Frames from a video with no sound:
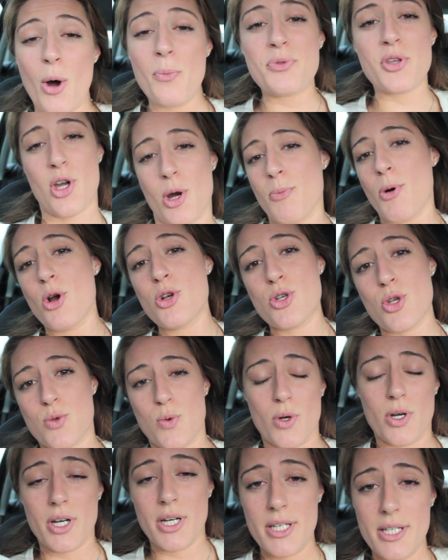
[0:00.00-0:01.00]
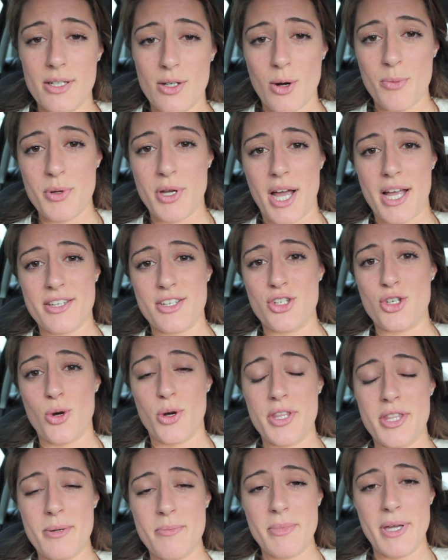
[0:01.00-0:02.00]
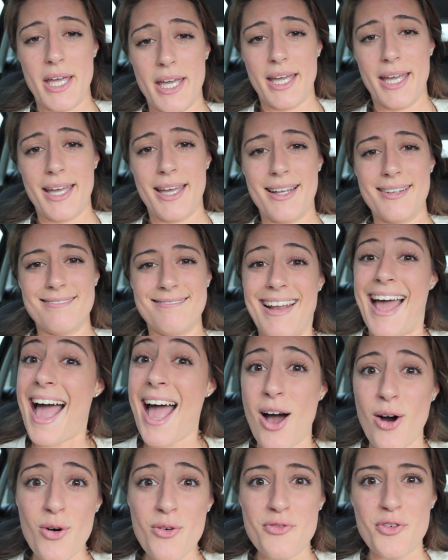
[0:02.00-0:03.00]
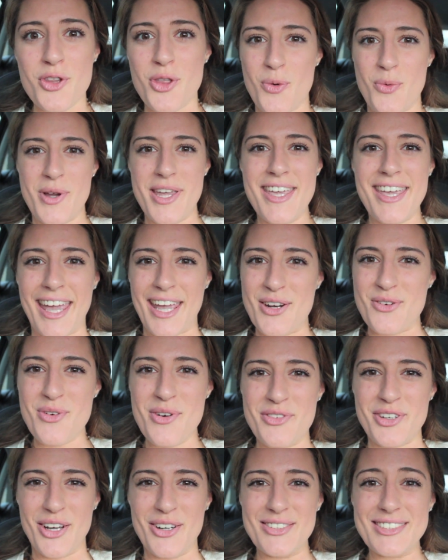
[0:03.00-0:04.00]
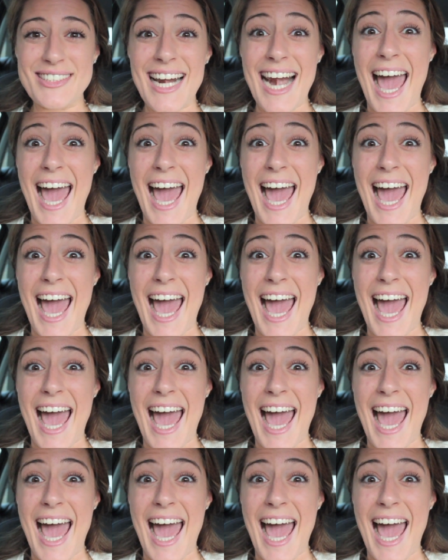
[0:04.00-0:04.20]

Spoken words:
hope the commercials were good. Hope you guys enjoyed them. And now for the week in review.